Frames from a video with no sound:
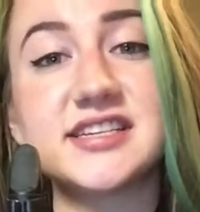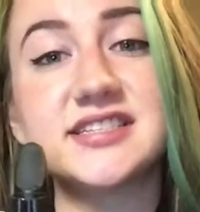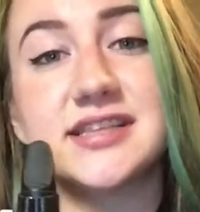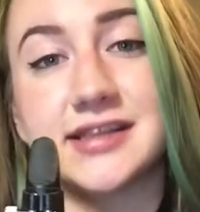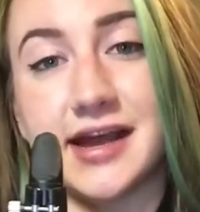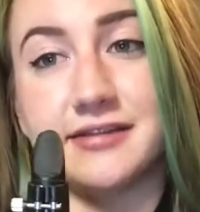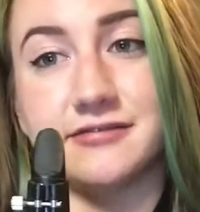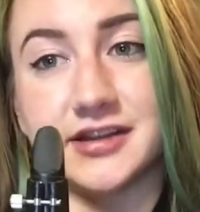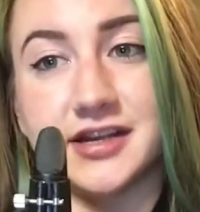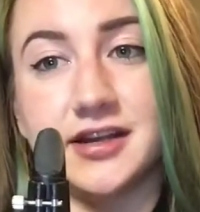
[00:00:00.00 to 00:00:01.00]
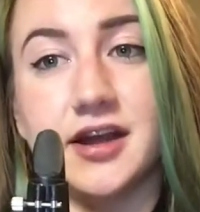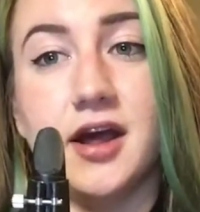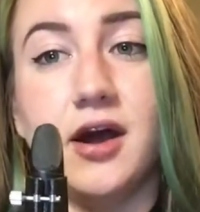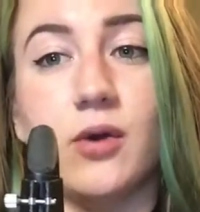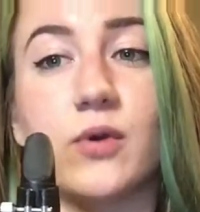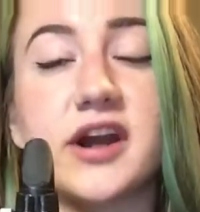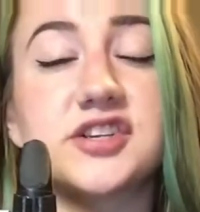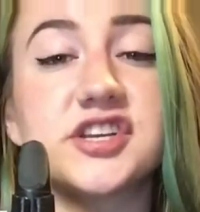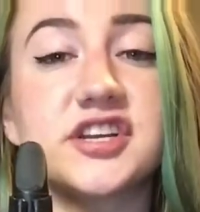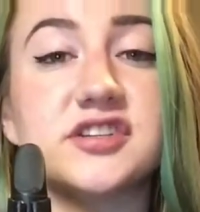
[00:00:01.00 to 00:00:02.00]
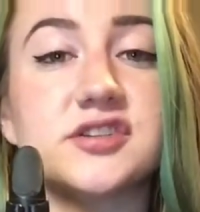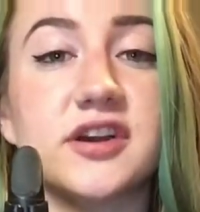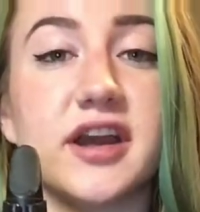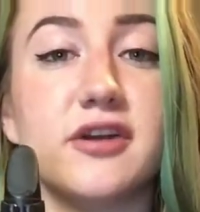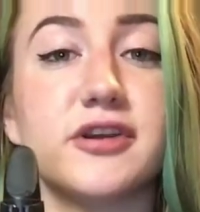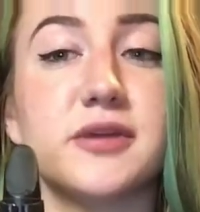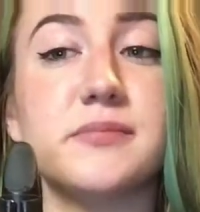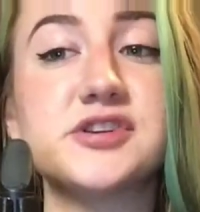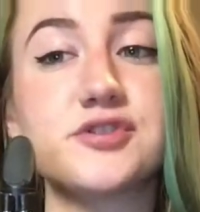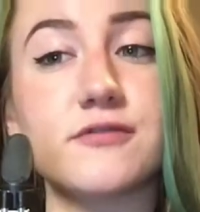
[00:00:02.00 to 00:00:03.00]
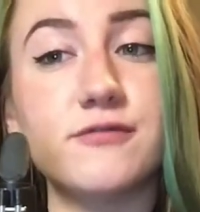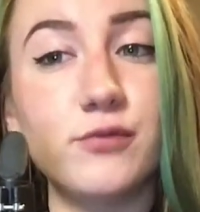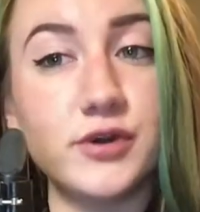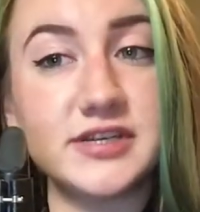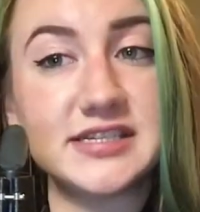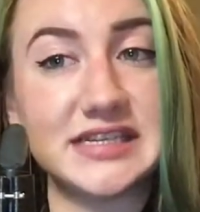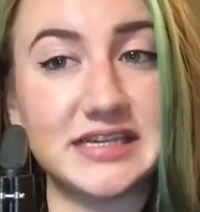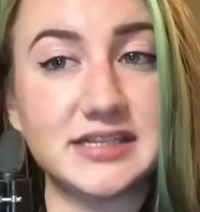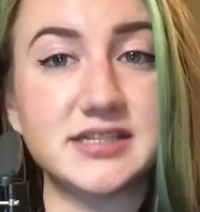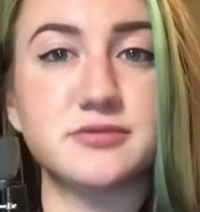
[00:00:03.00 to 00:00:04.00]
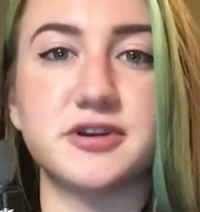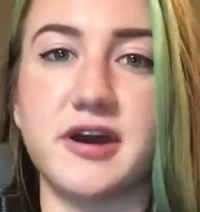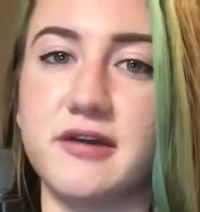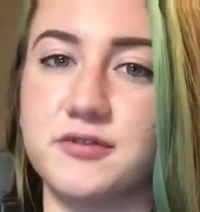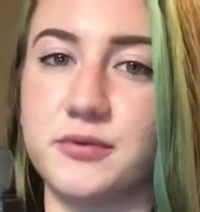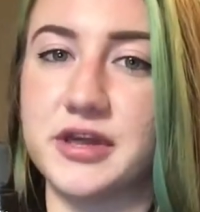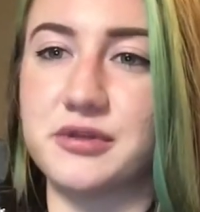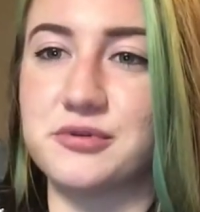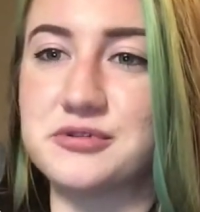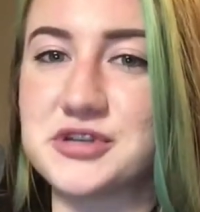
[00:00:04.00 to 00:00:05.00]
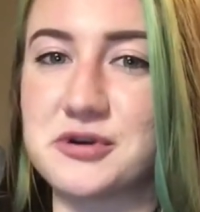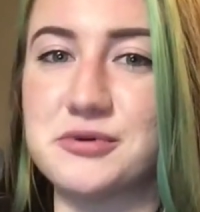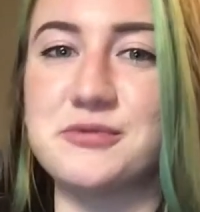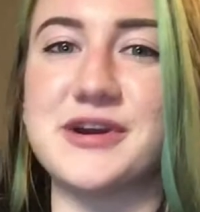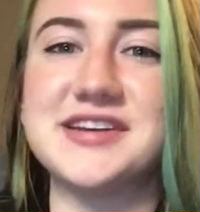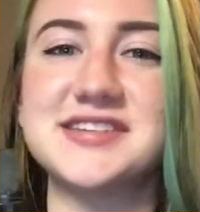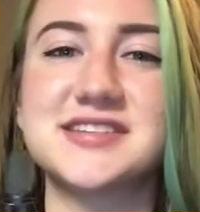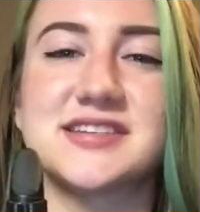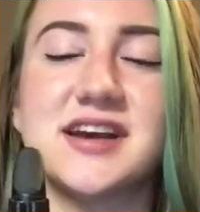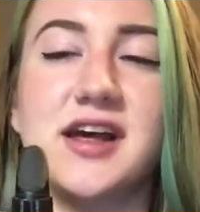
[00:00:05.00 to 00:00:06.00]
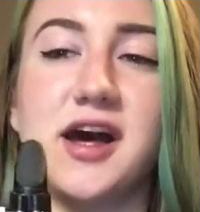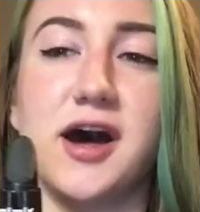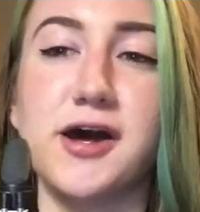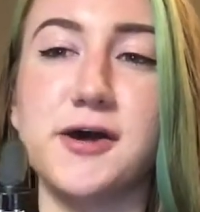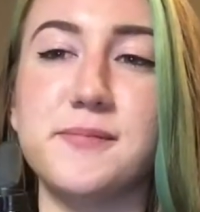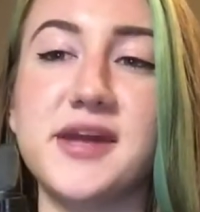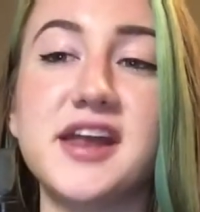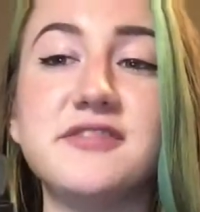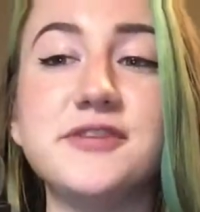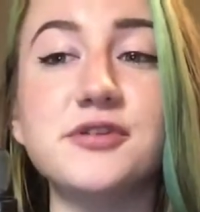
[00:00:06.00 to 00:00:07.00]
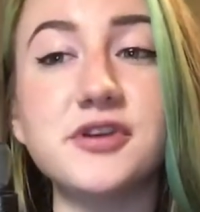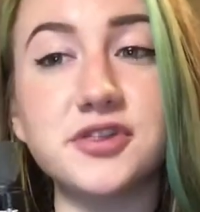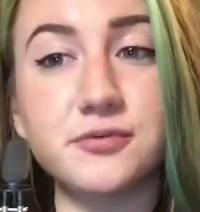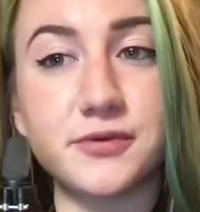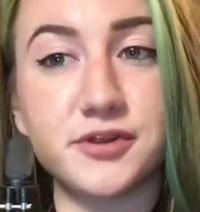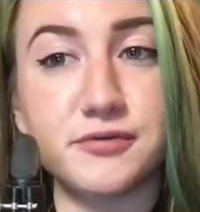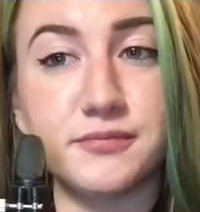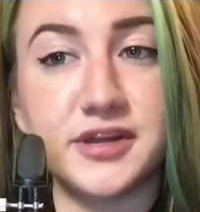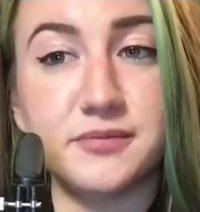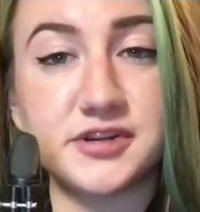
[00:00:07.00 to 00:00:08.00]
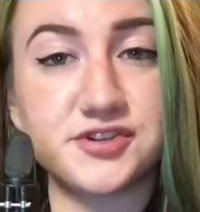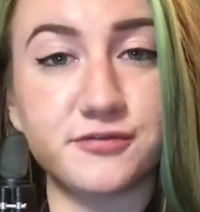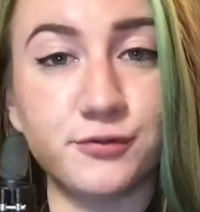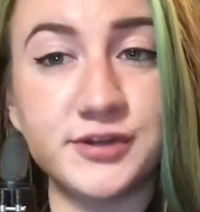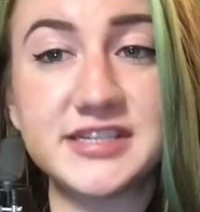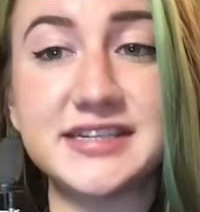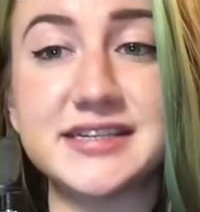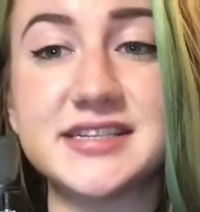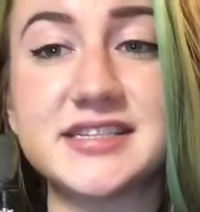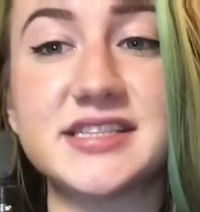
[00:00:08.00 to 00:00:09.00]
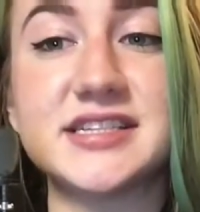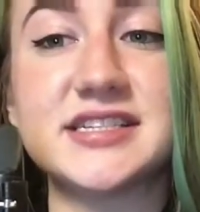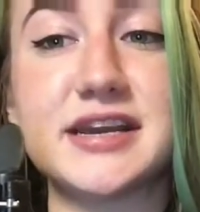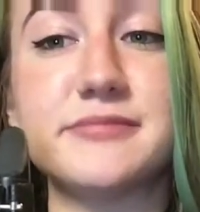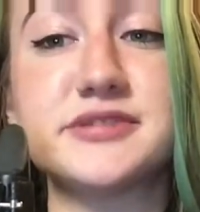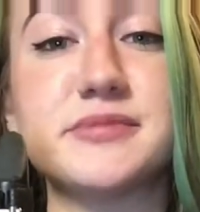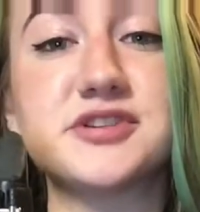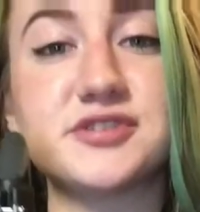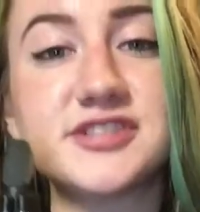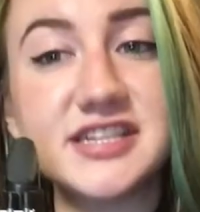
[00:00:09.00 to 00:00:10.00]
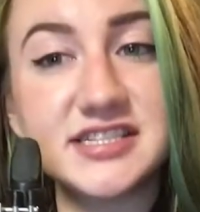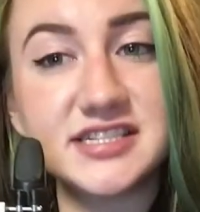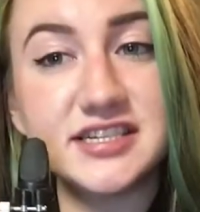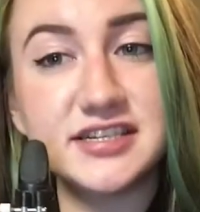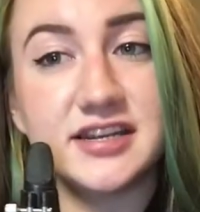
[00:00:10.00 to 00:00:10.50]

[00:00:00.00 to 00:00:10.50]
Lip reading: lively. We're actually going to start counting in measure 14, so we don't have to wait through those awkward rests. And if you look at the rhythm in measure 14, it's the same as measure 16.